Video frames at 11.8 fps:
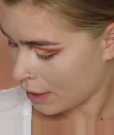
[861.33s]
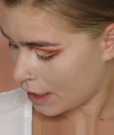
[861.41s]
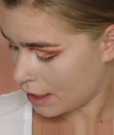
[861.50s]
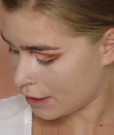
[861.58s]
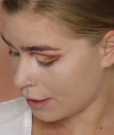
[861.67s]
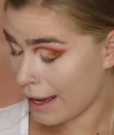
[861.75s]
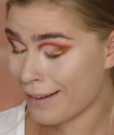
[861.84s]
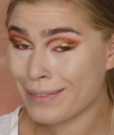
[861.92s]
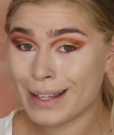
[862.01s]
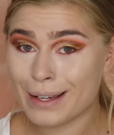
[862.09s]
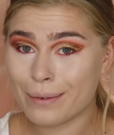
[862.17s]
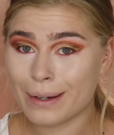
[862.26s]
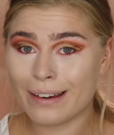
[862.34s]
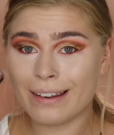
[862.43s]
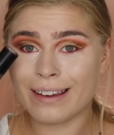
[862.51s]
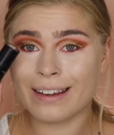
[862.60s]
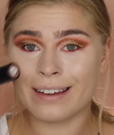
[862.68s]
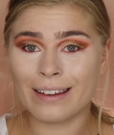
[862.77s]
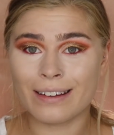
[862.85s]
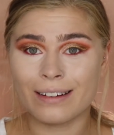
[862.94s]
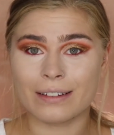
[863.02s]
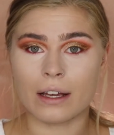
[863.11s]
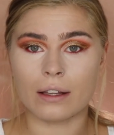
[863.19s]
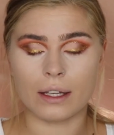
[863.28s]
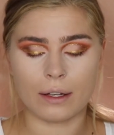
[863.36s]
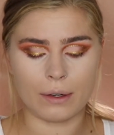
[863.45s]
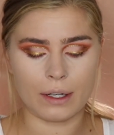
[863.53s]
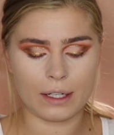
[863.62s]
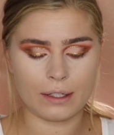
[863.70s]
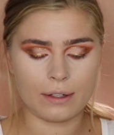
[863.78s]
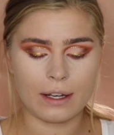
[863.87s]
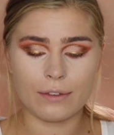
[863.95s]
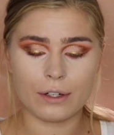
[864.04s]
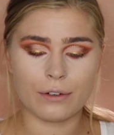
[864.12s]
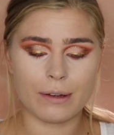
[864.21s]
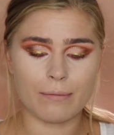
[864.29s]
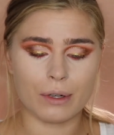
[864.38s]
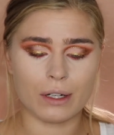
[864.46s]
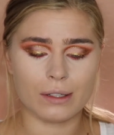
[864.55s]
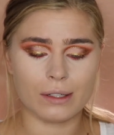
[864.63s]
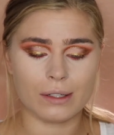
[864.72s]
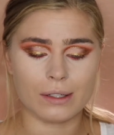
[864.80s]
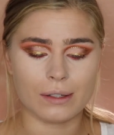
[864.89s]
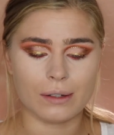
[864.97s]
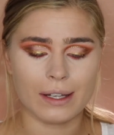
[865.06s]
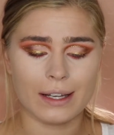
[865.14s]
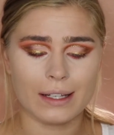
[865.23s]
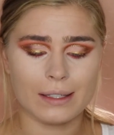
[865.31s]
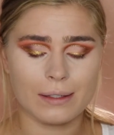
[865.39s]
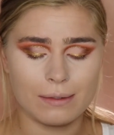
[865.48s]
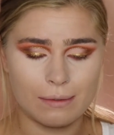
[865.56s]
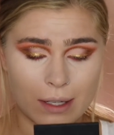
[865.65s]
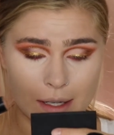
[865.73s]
I do have not liquid, I do have a cream bronzer, so I guess